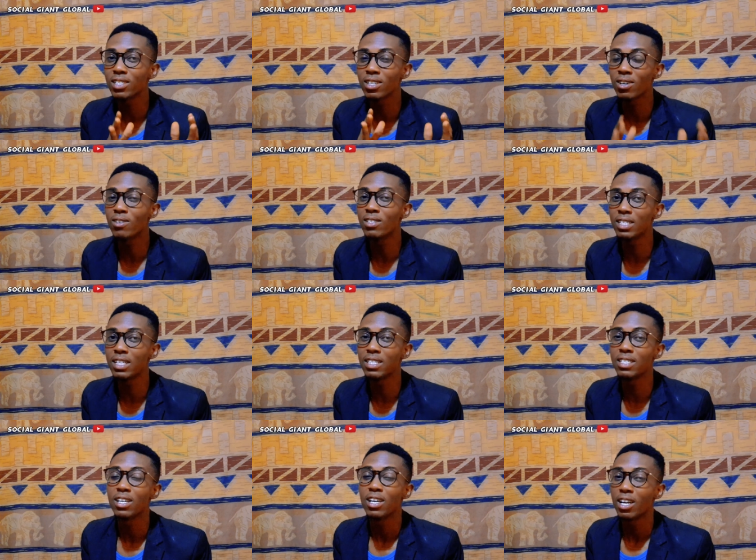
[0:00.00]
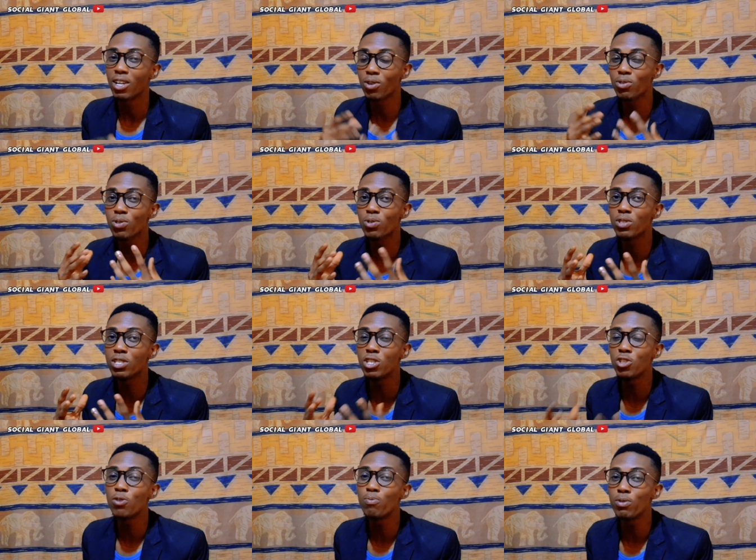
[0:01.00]
content and also to
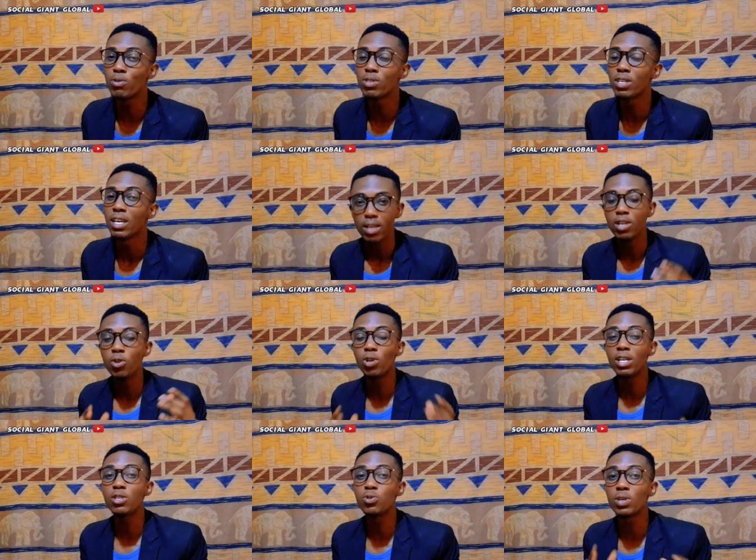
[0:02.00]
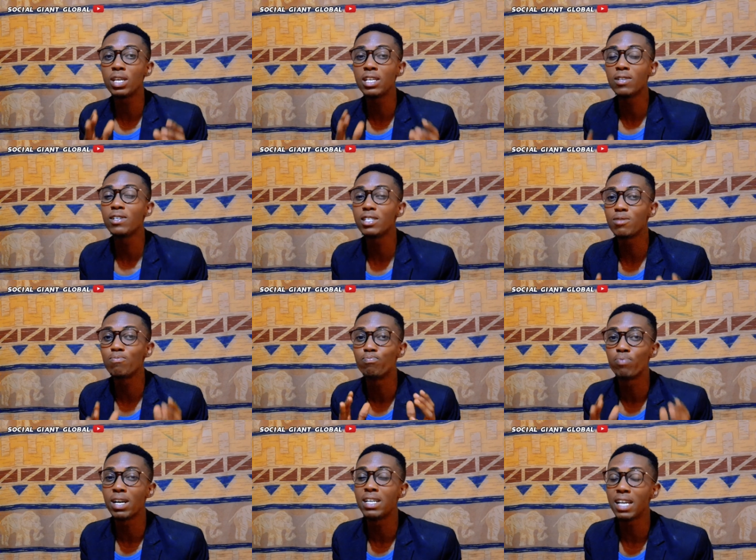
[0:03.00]
distribute in order to increase
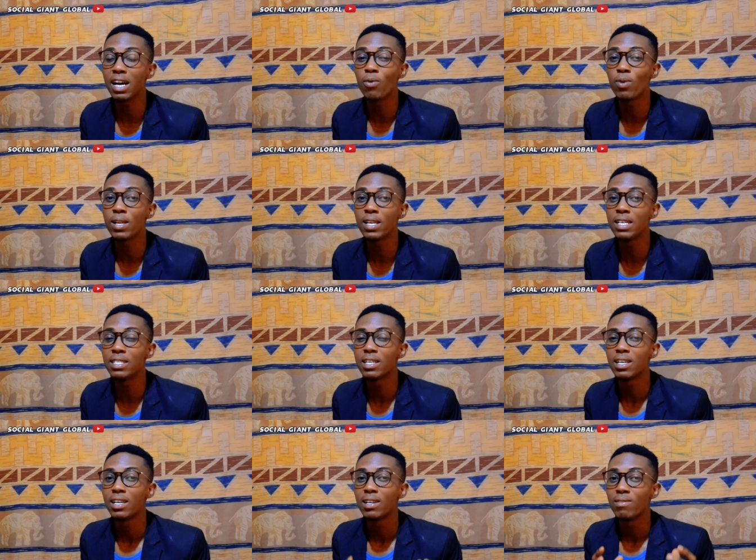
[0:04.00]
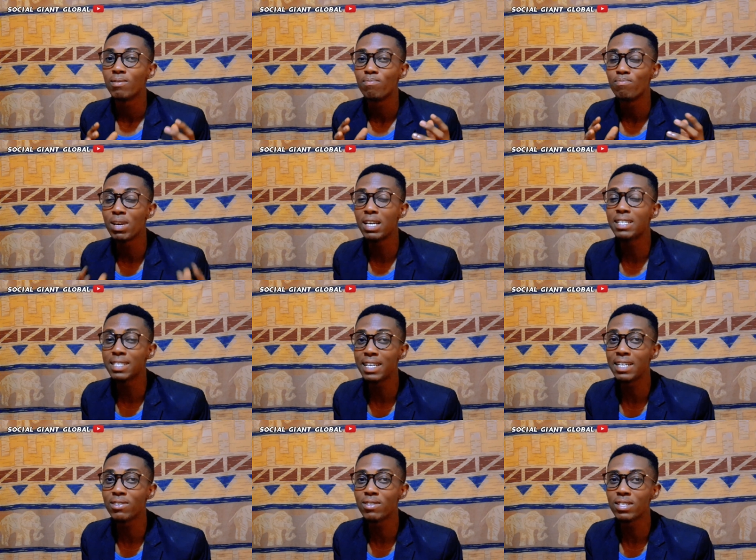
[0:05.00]
brand awareness, make
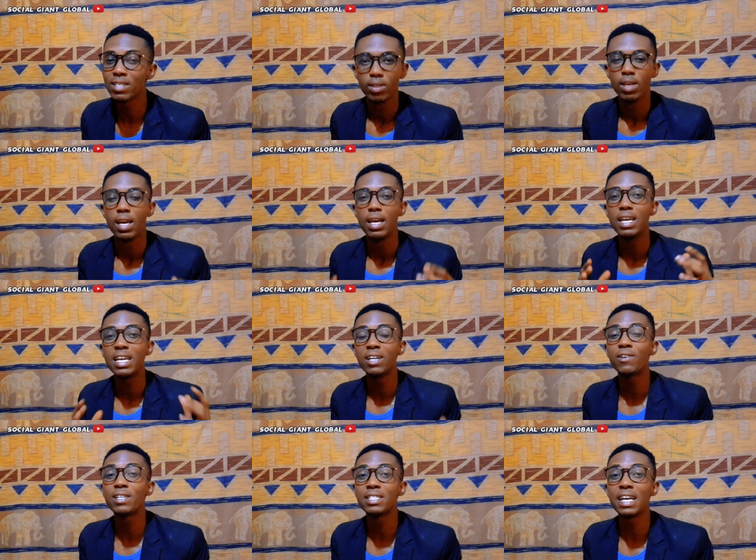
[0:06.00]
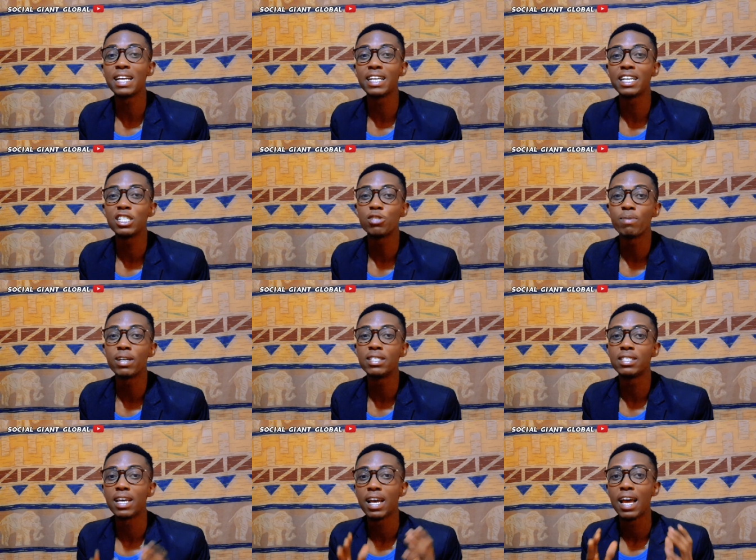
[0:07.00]
sales, increase
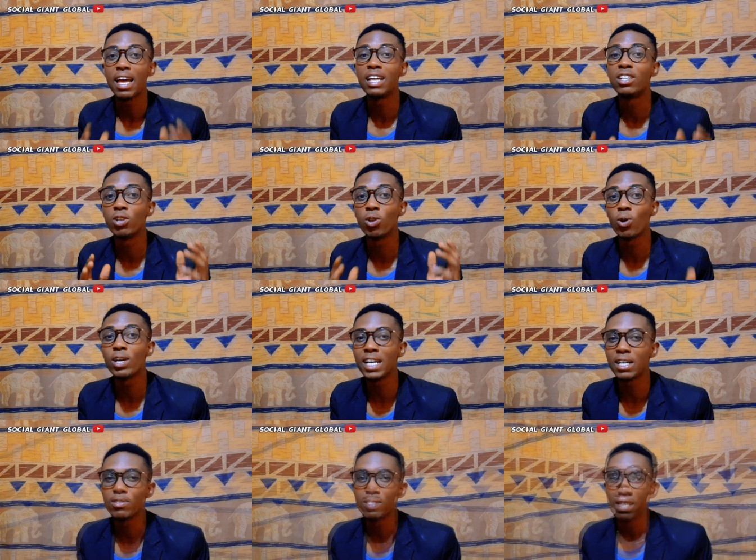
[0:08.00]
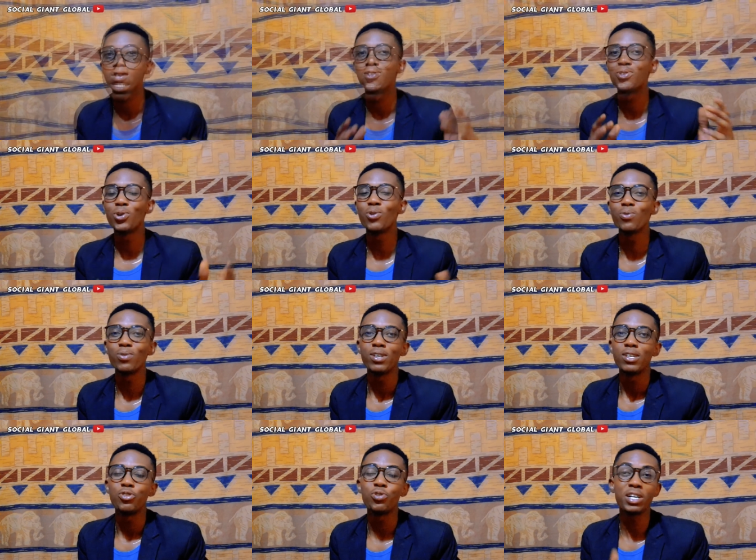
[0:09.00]
engagement and loyalty.
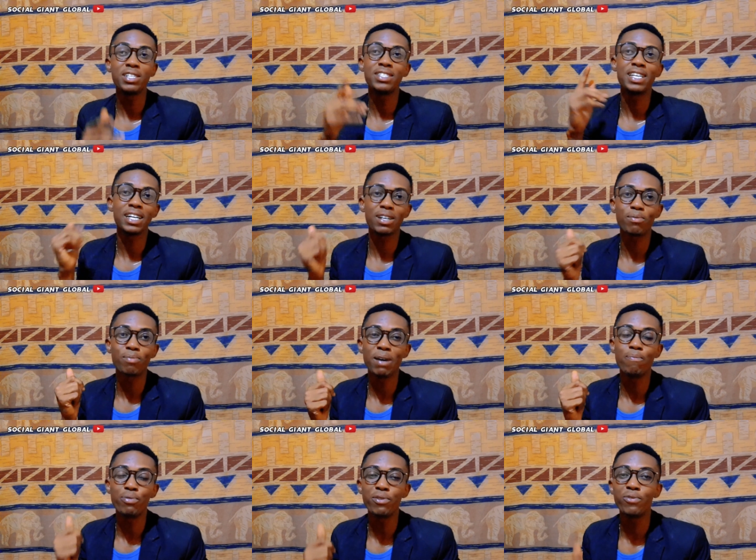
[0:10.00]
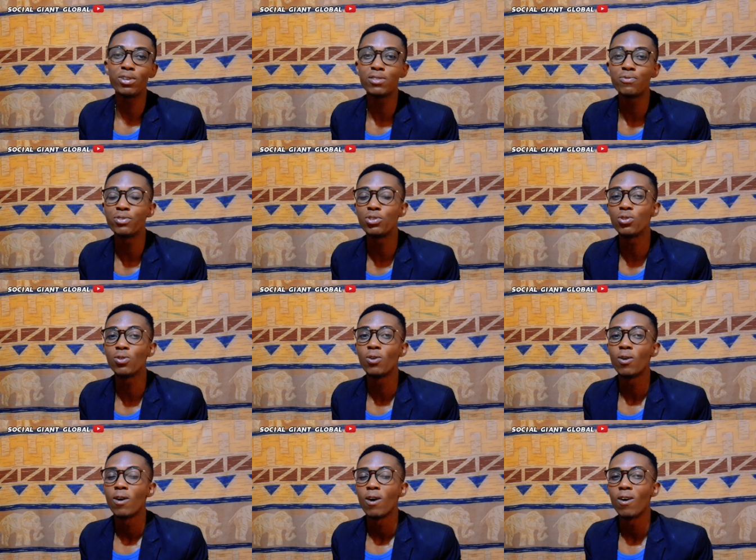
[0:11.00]
So you can check my previous
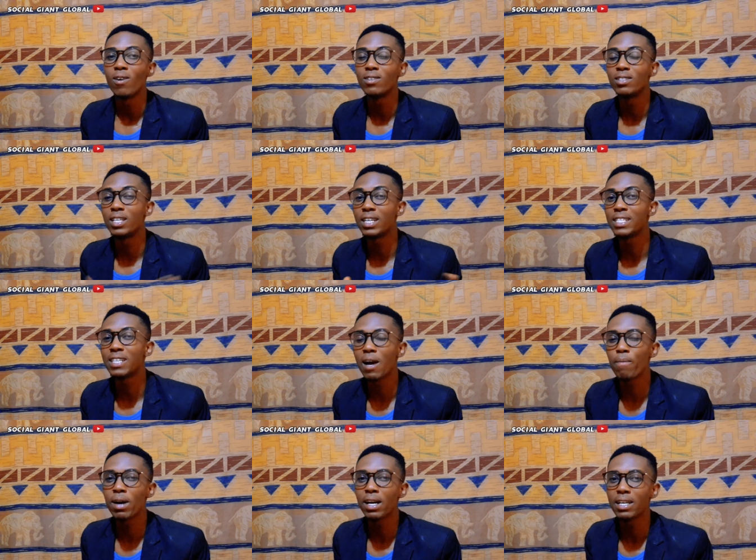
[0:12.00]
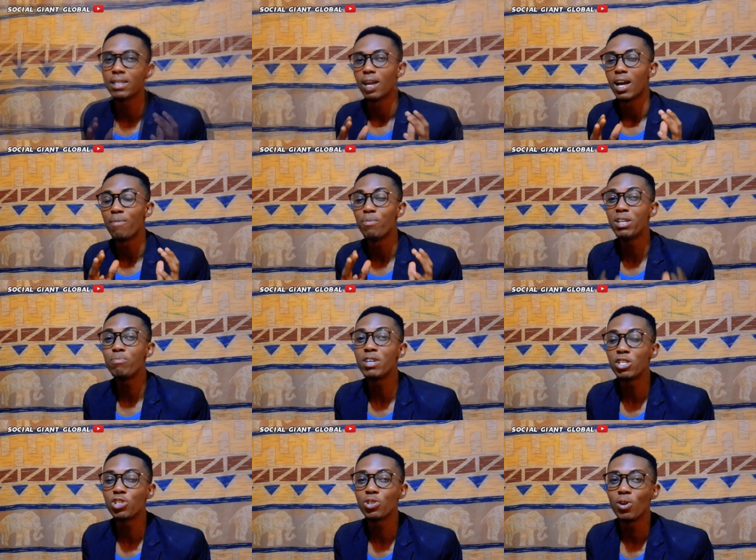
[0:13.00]
video on digital marketing. I made
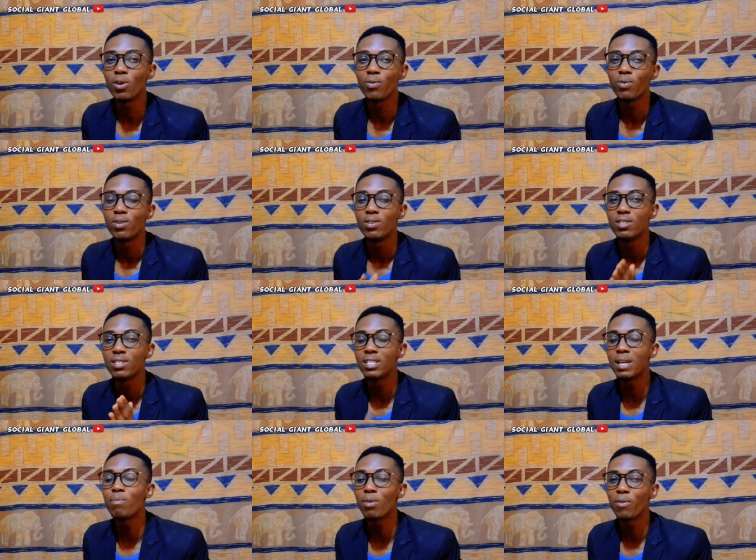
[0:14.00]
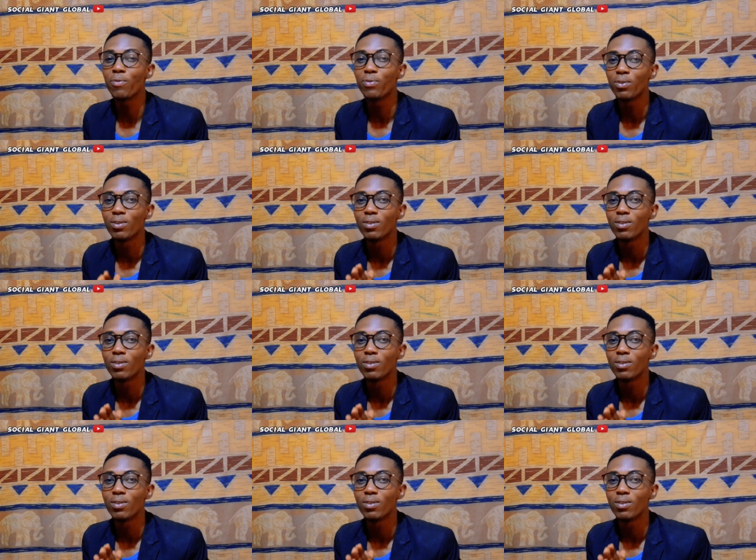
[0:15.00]
mention of some of